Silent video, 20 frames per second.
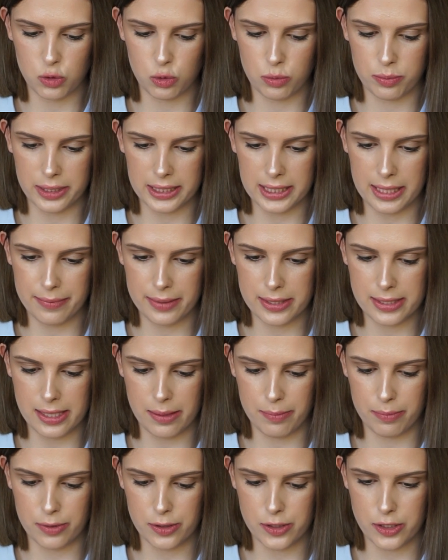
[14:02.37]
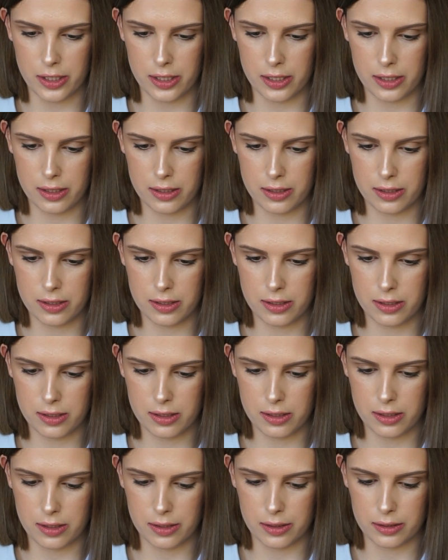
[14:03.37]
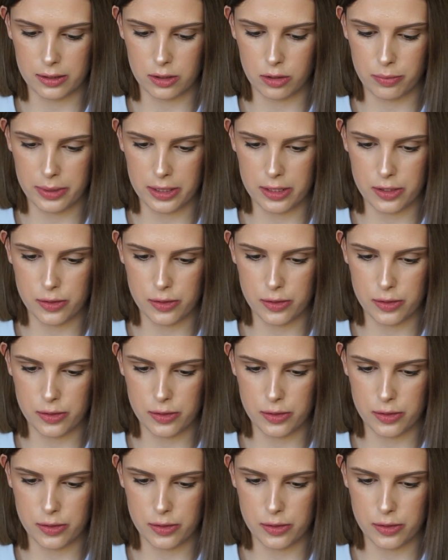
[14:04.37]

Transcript: we'll bring up the temperature a little bit